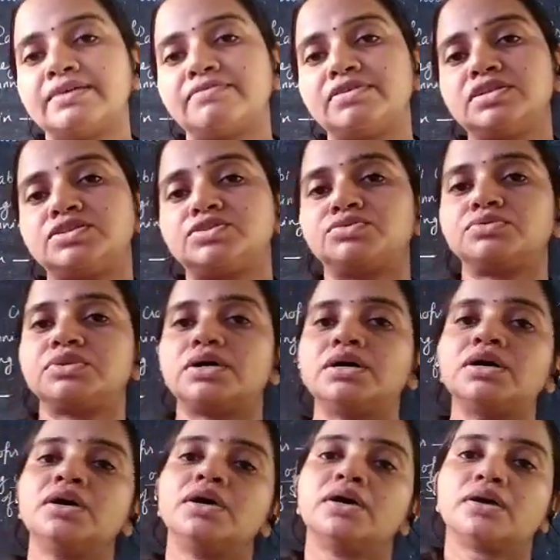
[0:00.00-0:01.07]
level to
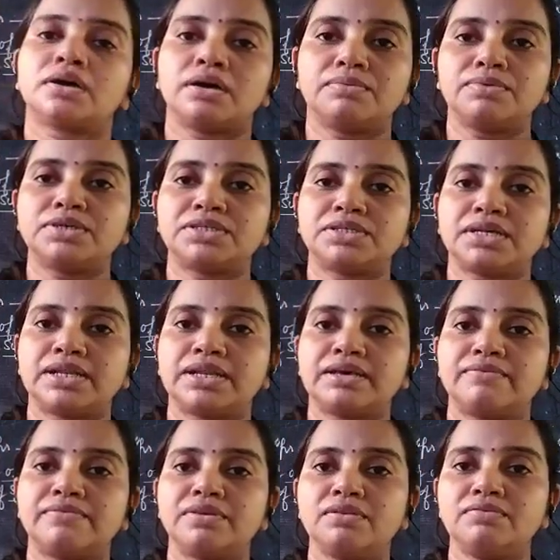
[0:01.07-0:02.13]
the commercial
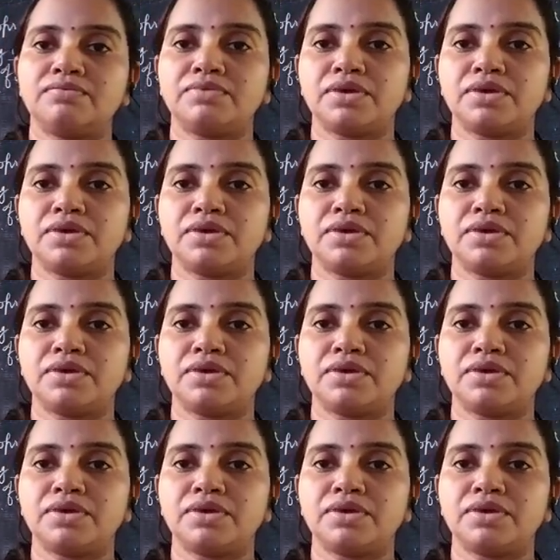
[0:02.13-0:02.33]
level.